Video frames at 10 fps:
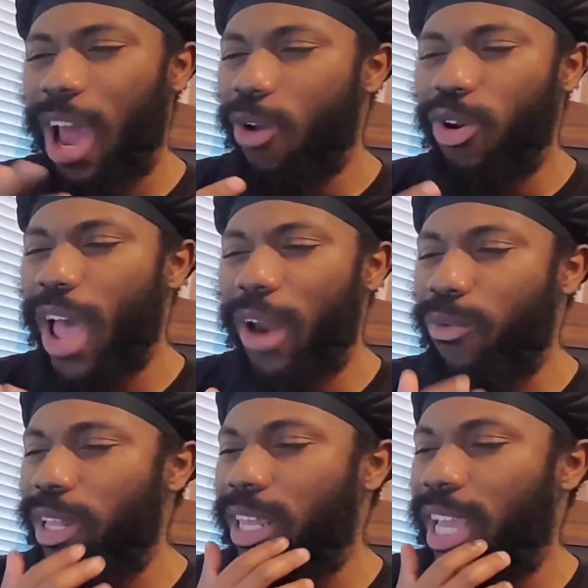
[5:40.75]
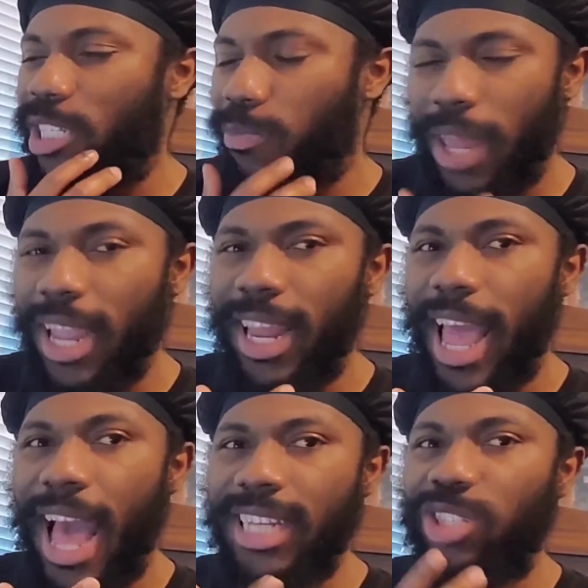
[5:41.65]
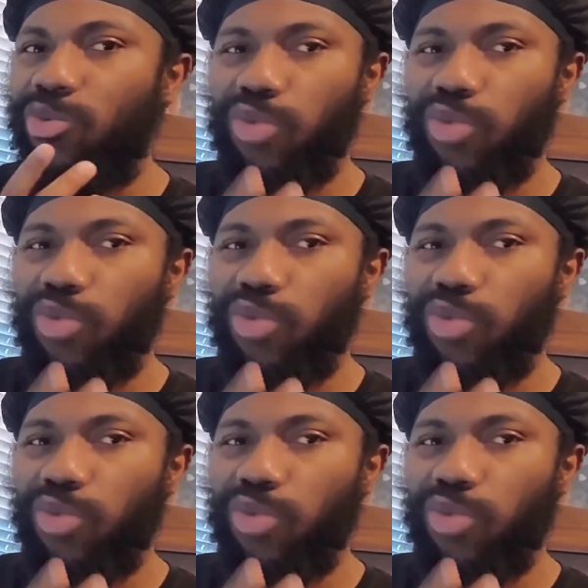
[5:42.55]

I don't know how to really explain it. I just